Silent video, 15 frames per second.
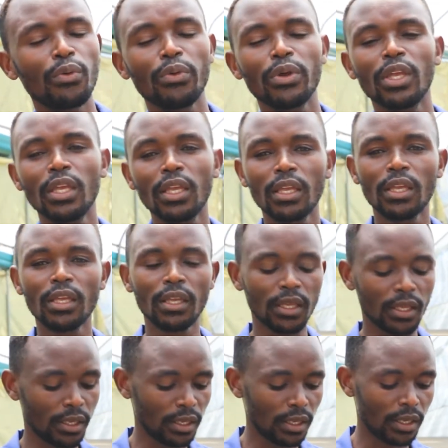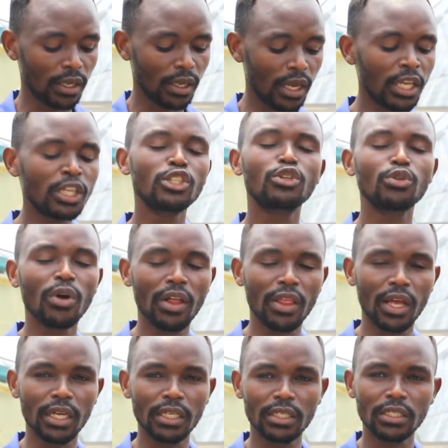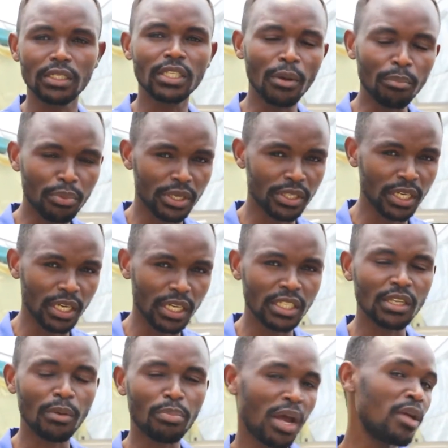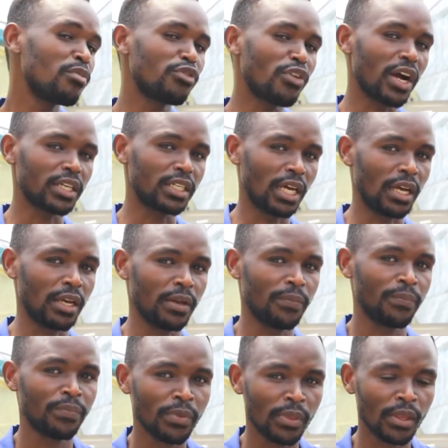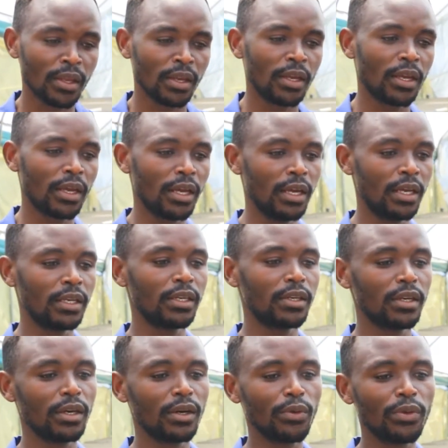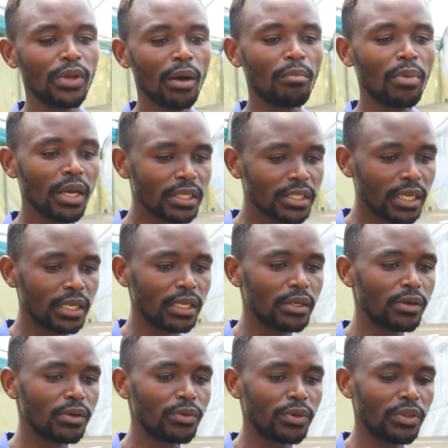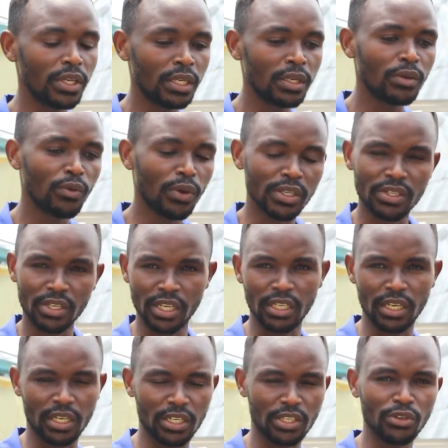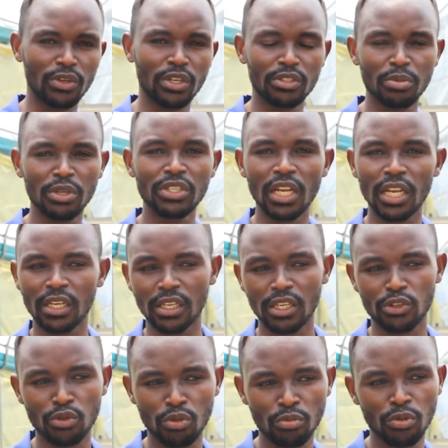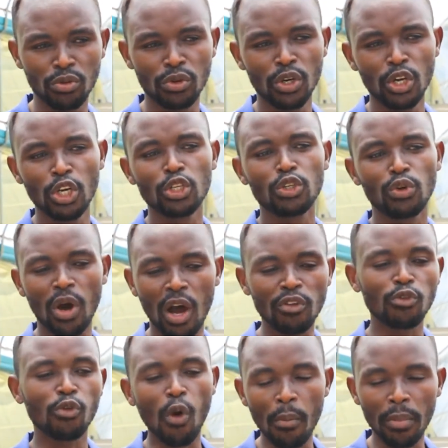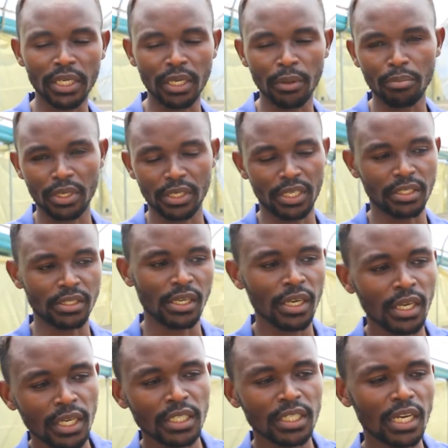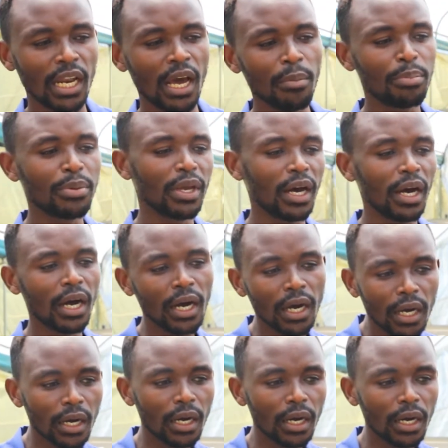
we ensure that temperature is a prime factor. And uh, we are blessed within West Kenya region, especially in Kisumu, to have warmer temperatures. Tilapia